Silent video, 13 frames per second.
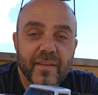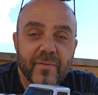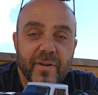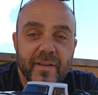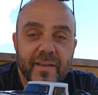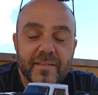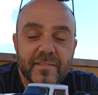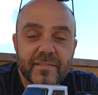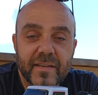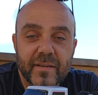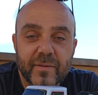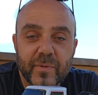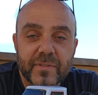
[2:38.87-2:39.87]
Alright guys,
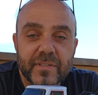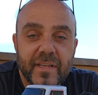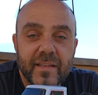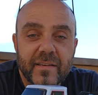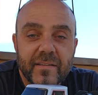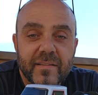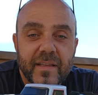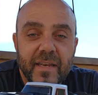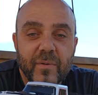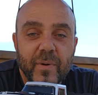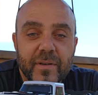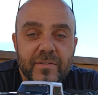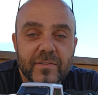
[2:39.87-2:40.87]
once again, any
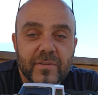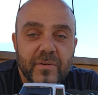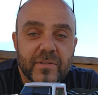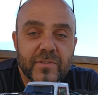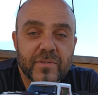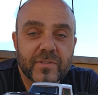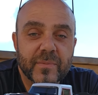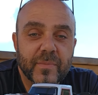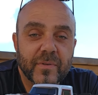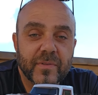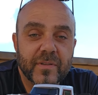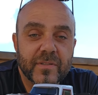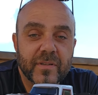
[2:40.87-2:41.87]
questions or concerns
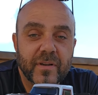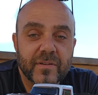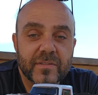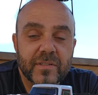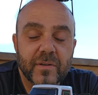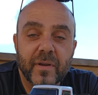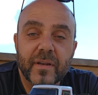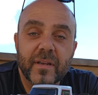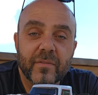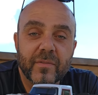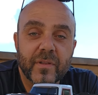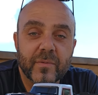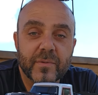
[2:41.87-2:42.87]
about this RC or any
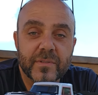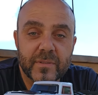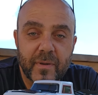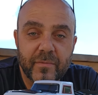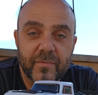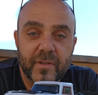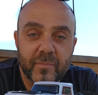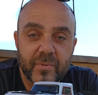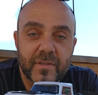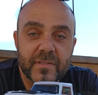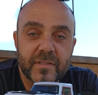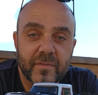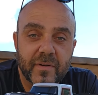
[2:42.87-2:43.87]
of the other ones in my fleet,
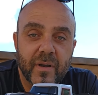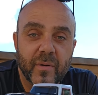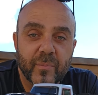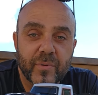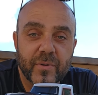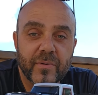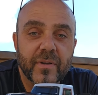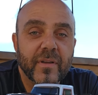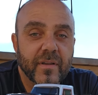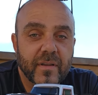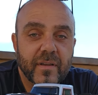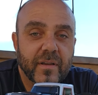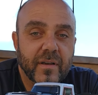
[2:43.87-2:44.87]
please leave a comment below.
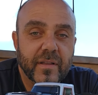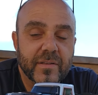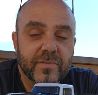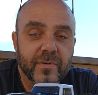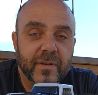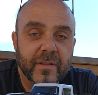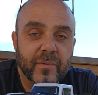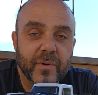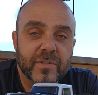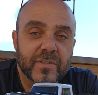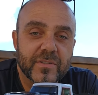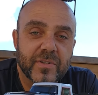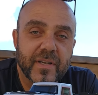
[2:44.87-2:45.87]
I'll answer any
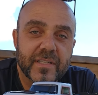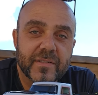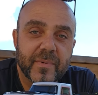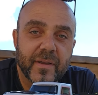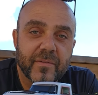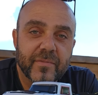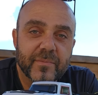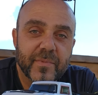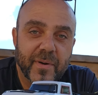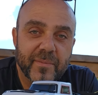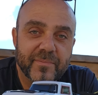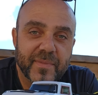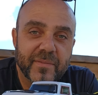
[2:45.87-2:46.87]
questions that you guys might have.
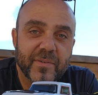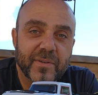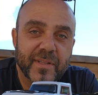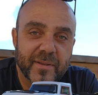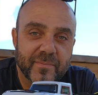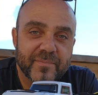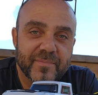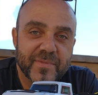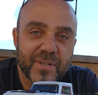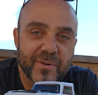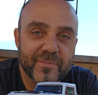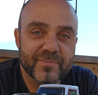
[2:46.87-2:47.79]
Alright, have a good day. Ciao.